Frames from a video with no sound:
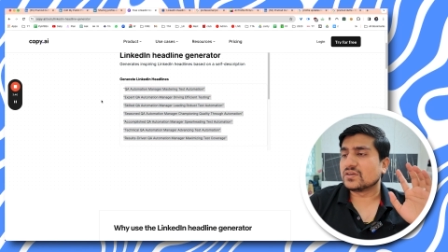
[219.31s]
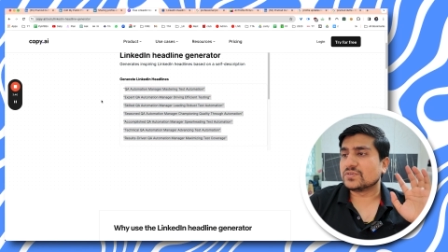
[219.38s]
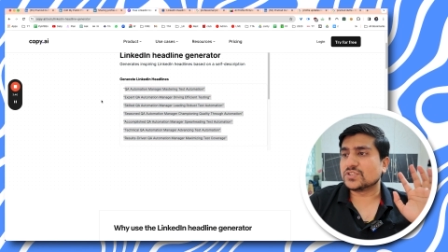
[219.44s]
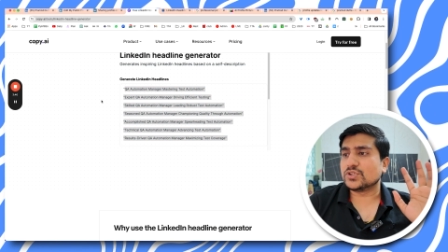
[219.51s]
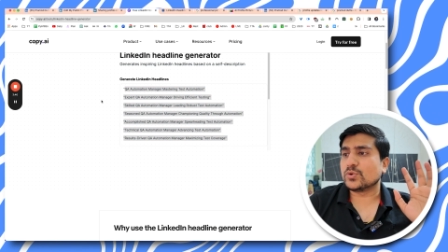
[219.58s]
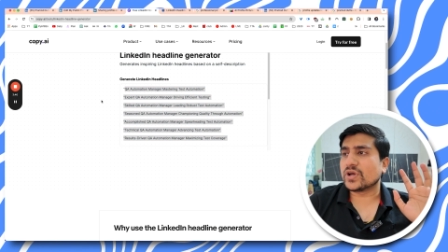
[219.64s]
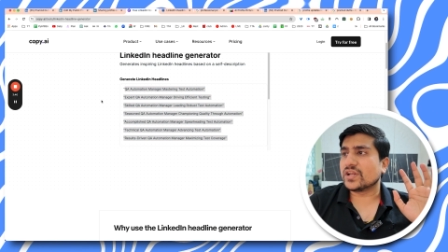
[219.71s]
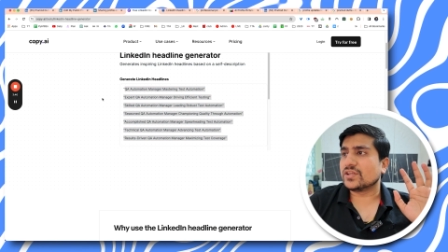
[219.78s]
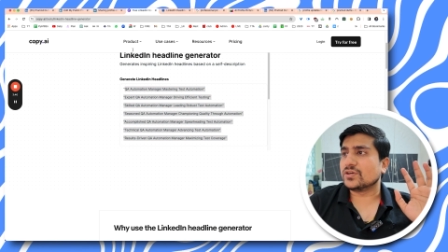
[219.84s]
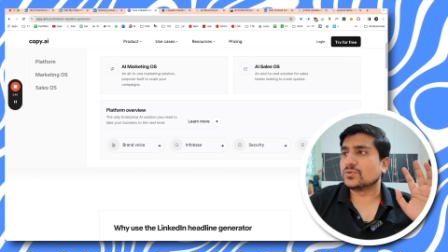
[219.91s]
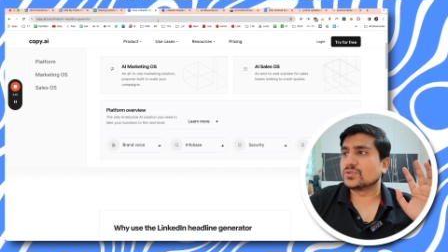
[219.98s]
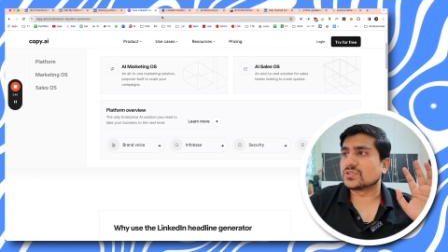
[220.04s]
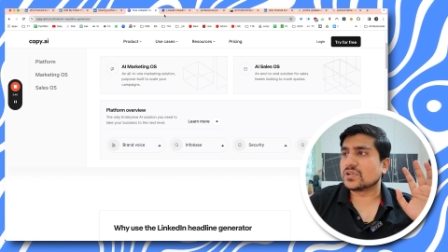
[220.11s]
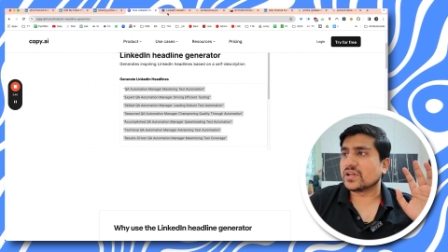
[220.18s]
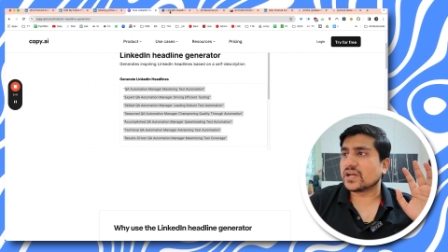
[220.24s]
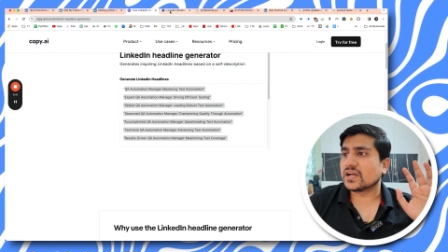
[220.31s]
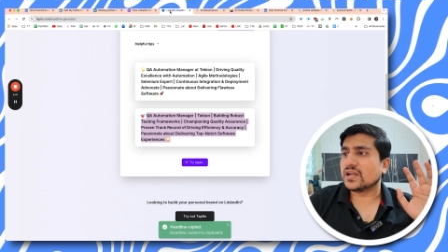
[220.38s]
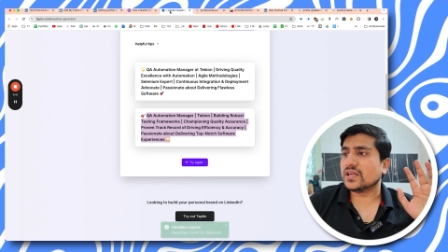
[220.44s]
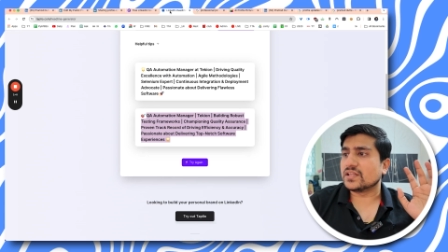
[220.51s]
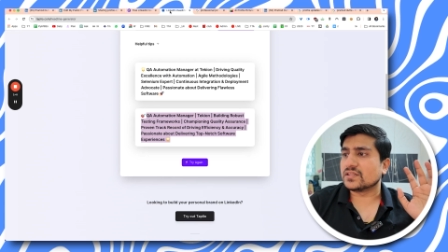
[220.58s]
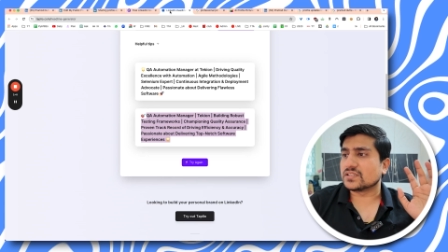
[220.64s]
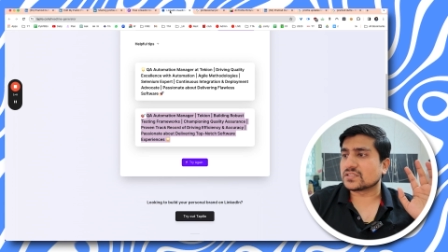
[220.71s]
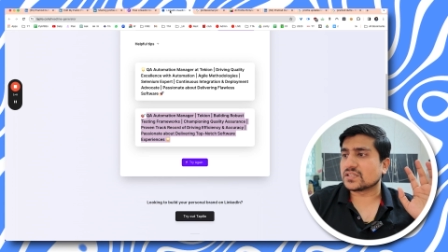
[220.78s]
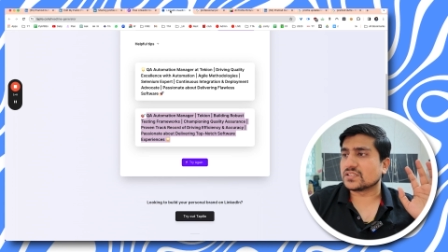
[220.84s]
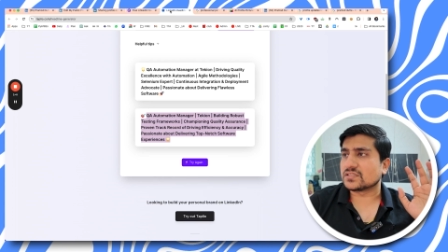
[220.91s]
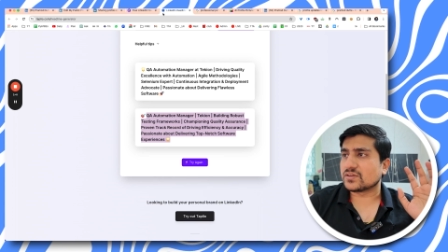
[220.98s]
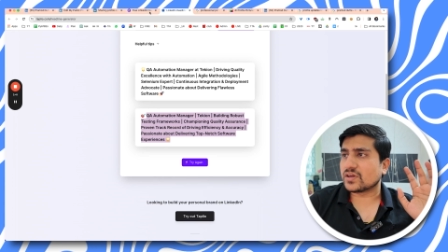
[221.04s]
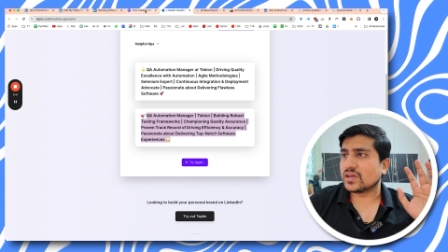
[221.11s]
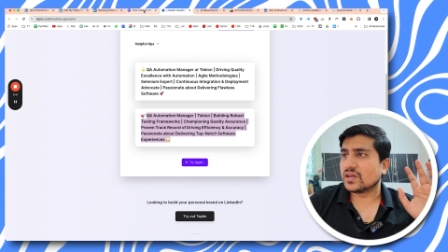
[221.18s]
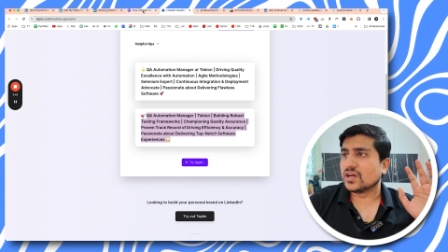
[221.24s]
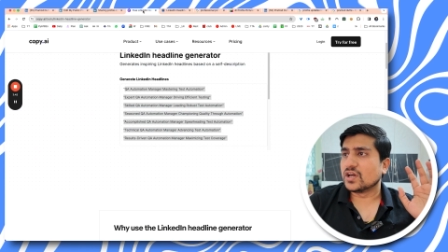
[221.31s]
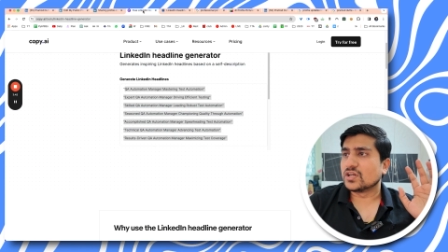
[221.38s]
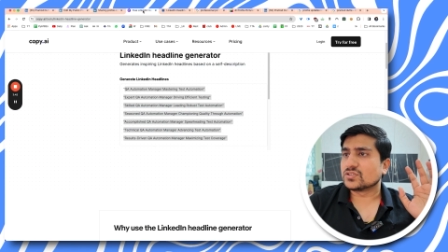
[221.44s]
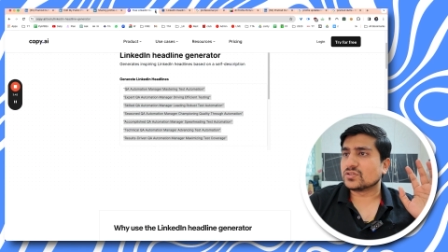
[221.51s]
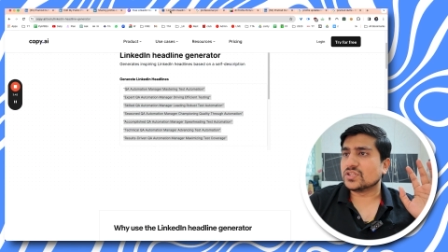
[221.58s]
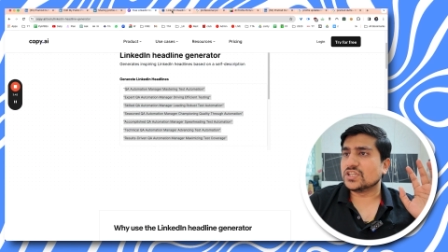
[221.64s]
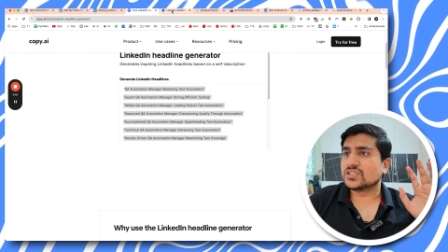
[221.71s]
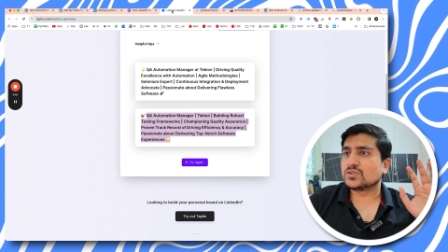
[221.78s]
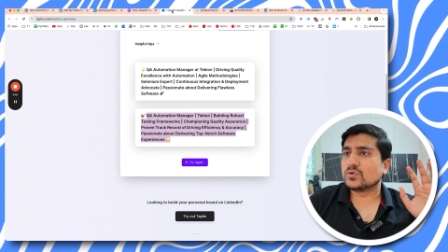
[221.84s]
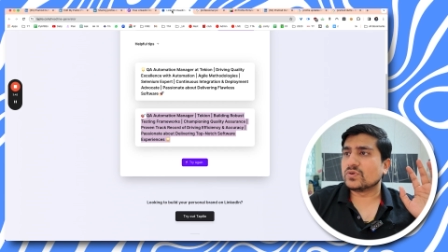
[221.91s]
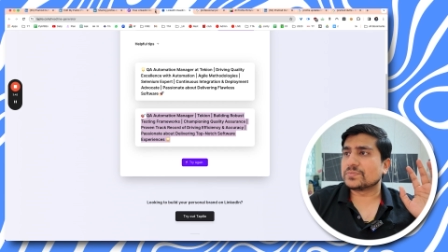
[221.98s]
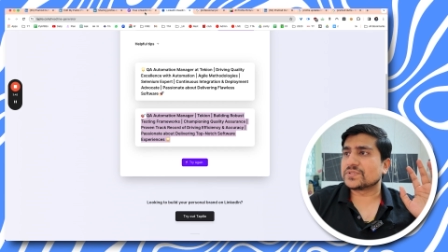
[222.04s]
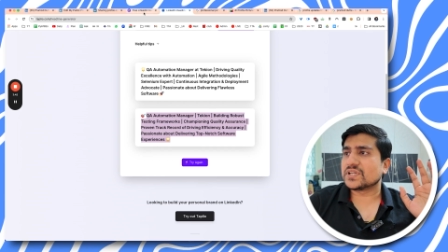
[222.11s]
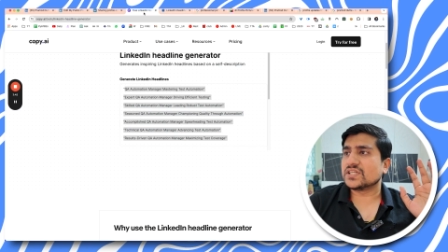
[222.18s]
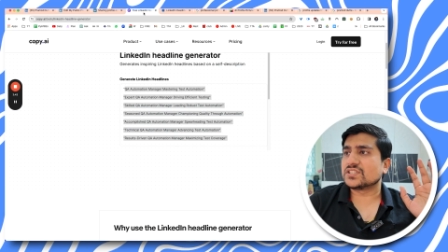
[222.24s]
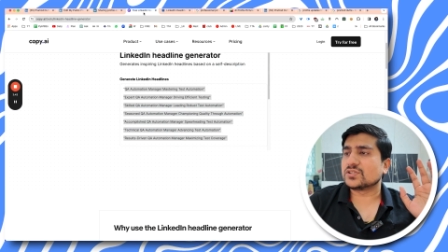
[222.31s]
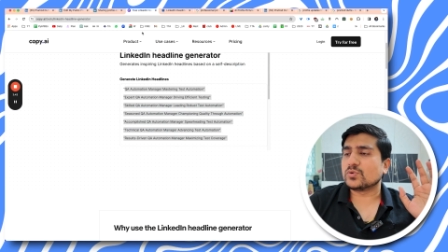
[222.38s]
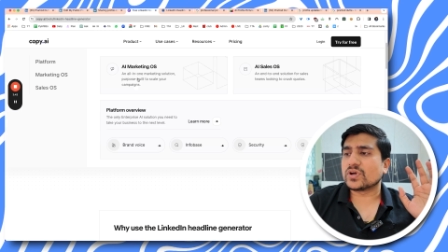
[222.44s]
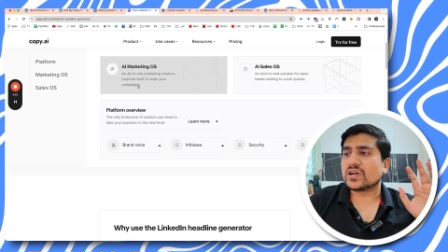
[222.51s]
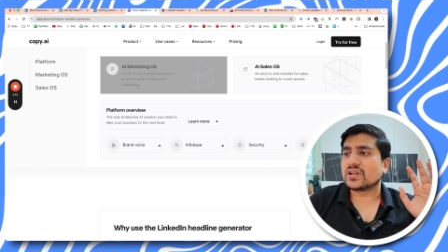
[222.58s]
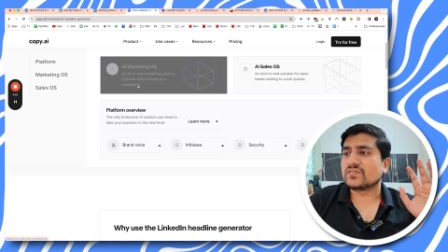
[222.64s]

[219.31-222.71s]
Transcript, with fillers: which you can use directly in this case. Okay. So these two websites you can